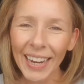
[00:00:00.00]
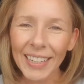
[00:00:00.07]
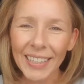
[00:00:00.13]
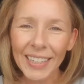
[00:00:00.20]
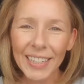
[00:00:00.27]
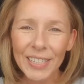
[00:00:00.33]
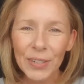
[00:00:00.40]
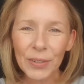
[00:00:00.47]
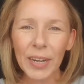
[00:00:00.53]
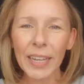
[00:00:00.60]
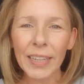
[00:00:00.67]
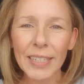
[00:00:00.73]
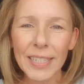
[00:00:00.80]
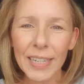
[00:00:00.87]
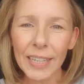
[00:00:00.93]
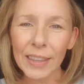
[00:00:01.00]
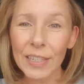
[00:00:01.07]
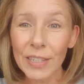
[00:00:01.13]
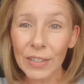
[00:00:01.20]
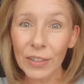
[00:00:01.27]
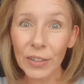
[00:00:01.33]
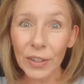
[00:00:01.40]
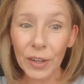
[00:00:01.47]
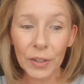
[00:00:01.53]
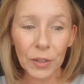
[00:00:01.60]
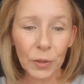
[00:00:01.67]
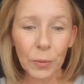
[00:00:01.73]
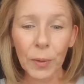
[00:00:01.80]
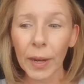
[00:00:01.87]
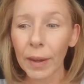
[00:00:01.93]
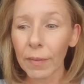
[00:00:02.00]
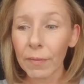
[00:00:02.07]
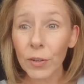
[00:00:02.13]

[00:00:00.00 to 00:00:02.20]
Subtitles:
Hey ladies, okay, let's get this look underway.